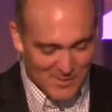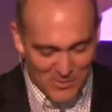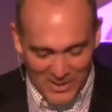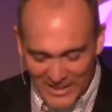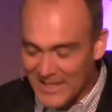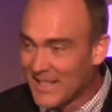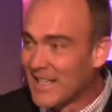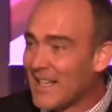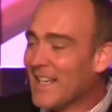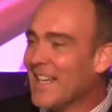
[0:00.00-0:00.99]
morning.
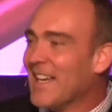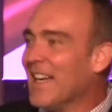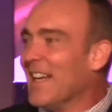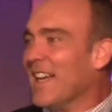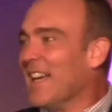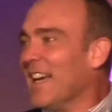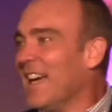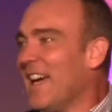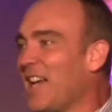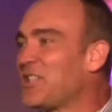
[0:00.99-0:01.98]

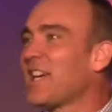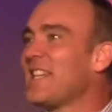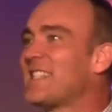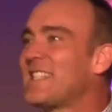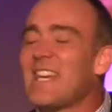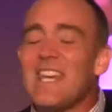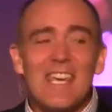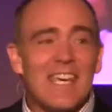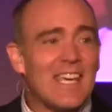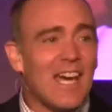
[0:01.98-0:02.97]
As you can
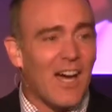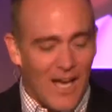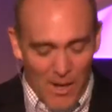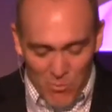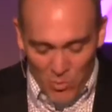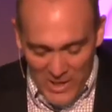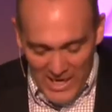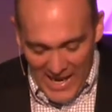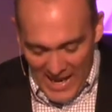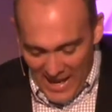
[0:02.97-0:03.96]
see, um,
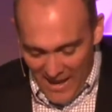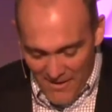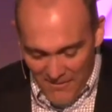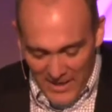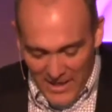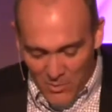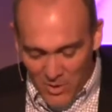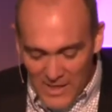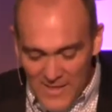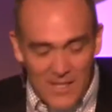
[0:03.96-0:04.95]
we have a,
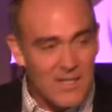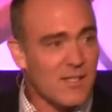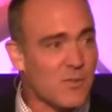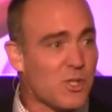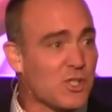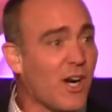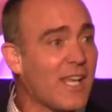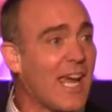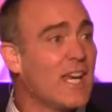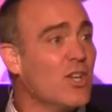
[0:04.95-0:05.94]
we're in the we're
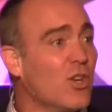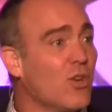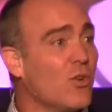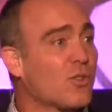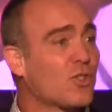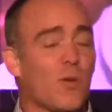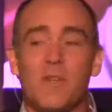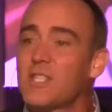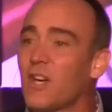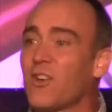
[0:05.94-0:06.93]
starting a new
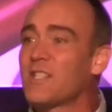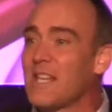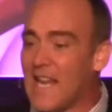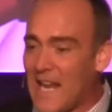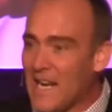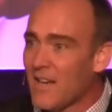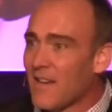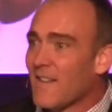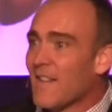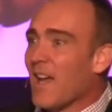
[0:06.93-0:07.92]
sermon series today
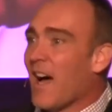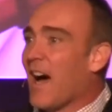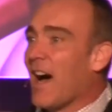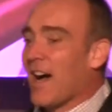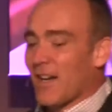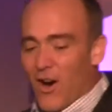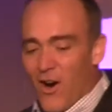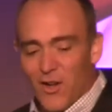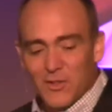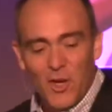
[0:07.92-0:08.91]
uh,
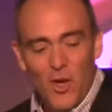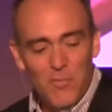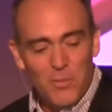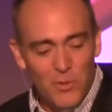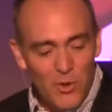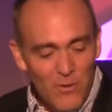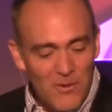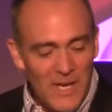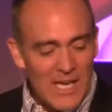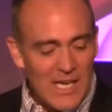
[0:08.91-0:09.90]
called
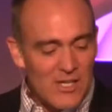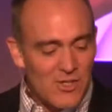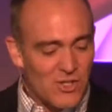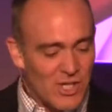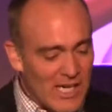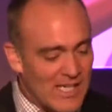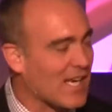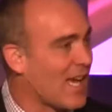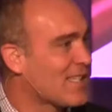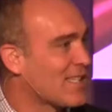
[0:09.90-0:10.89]
Proving
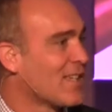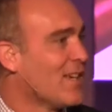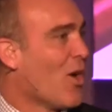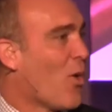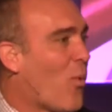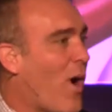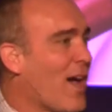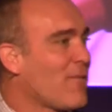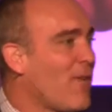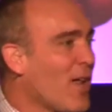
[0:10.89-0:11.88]
Jesus,
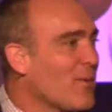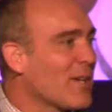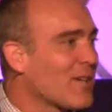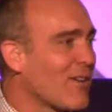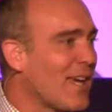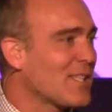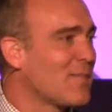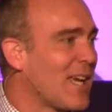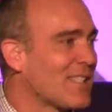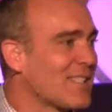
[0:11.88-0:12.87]
why following Christ
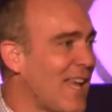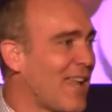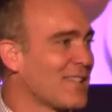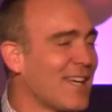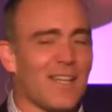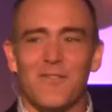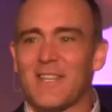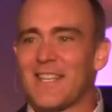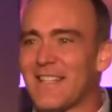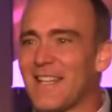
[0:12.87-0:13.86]
makes sense. And I love
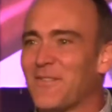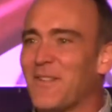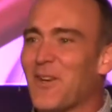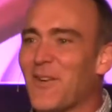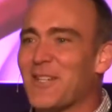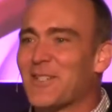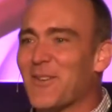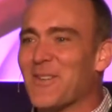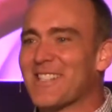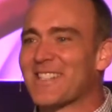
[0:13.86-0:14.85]
that, that video
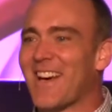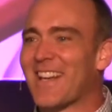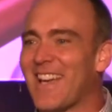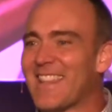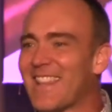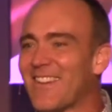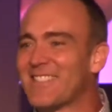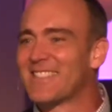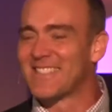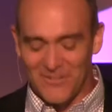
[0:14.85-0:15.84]
intro we just saw there. I thought that
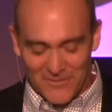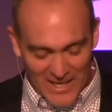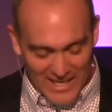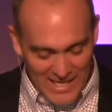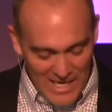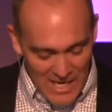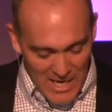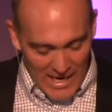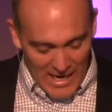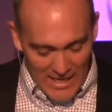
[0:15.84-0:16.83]
was fun.
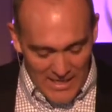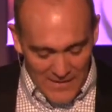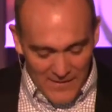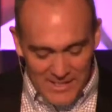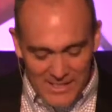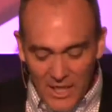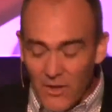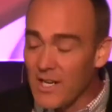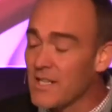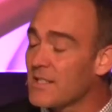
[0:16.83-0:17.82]
Uh, this
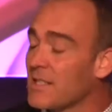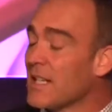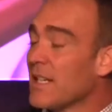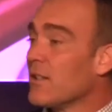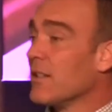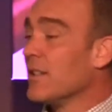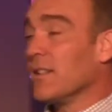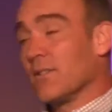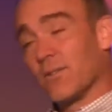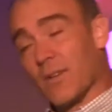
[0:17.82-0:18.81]
series
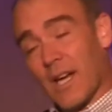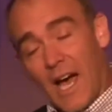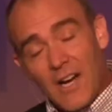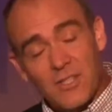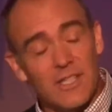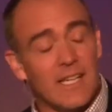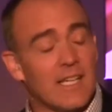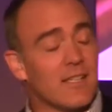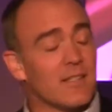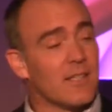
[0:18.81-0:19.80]

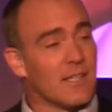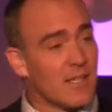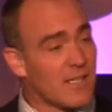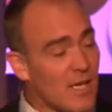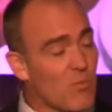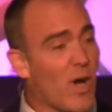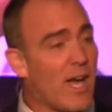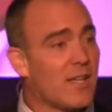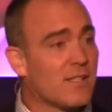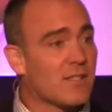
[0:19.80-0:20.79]
actually, in, in some ways,